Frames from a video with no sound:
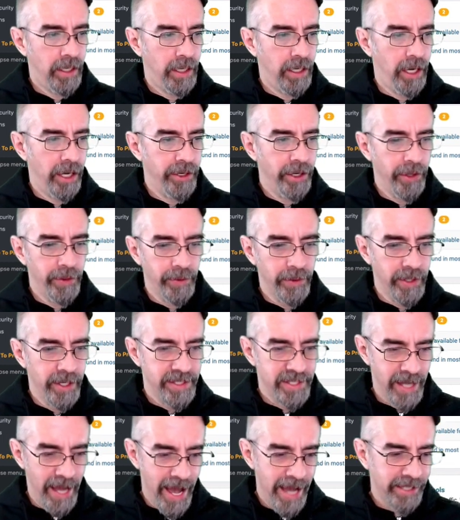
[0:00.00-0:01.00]
another
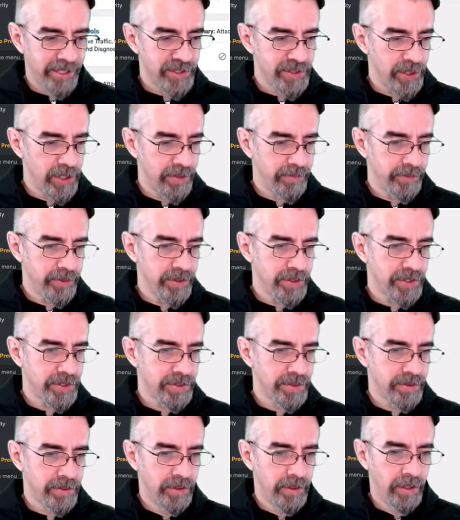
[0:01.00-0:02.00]
attack surface,
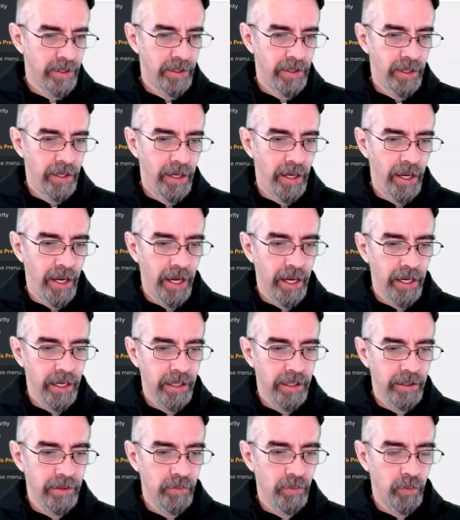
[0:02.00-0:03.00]

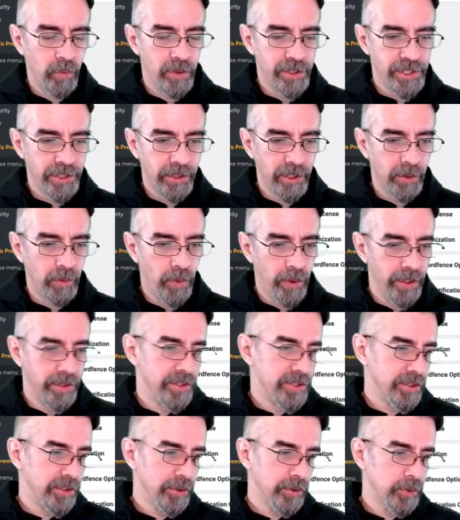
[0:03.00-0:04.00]
and what you're going to want to
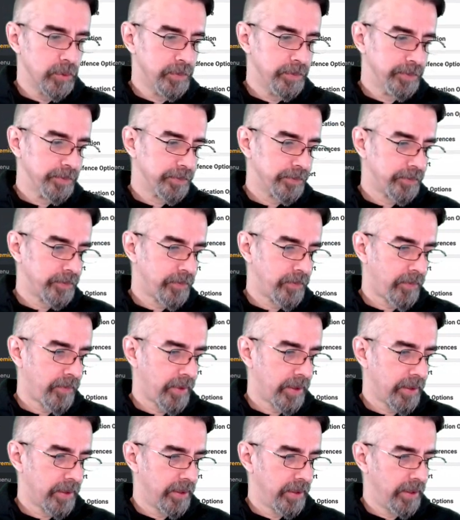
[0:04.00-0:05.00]
do,
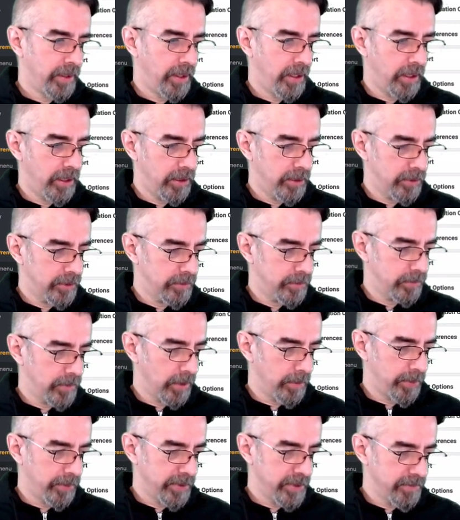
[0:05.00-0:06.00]
I
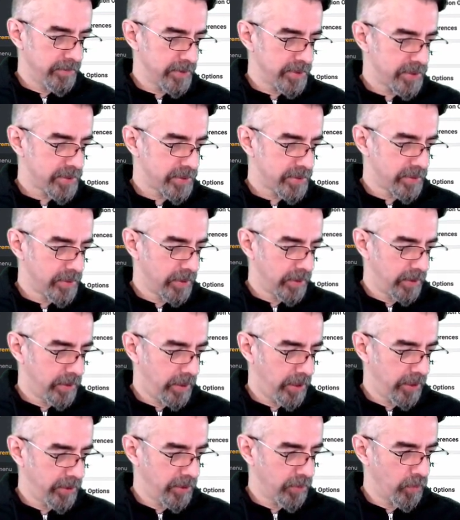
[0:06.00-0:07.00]
believe it's
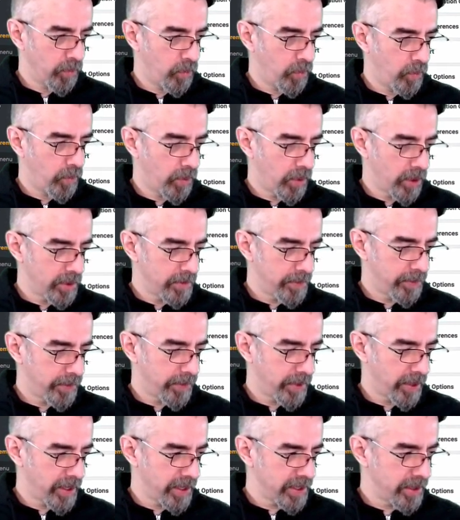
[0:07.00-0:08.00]
under
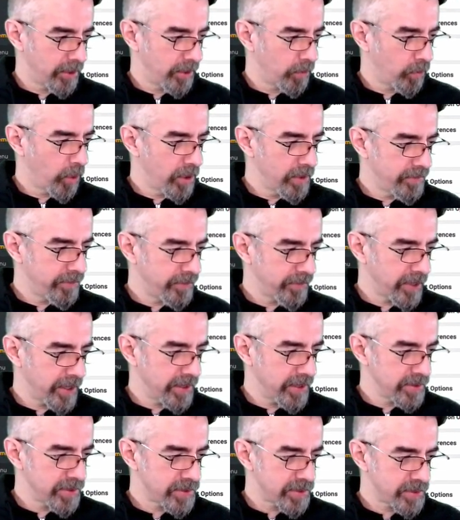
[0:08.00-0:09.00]
WordPress or
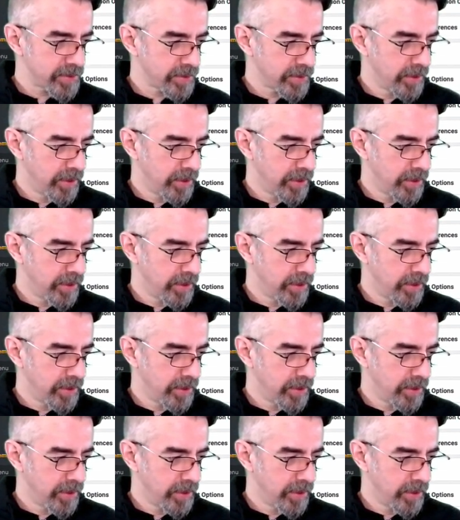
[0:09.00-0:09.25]
WordFence.